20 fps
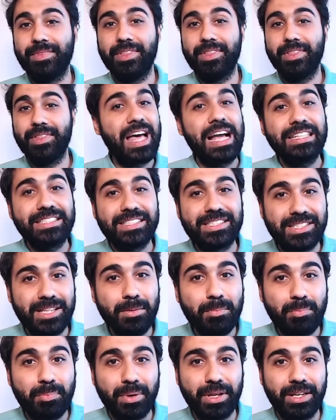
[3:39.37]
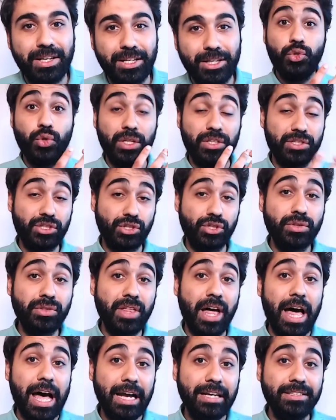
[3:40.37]
That's simple. You understood
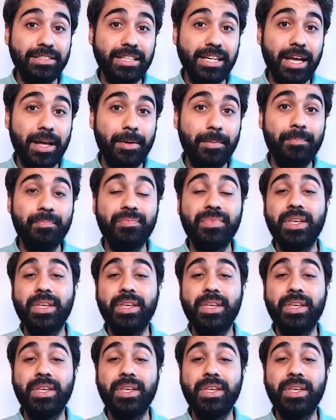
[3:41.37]
the idea?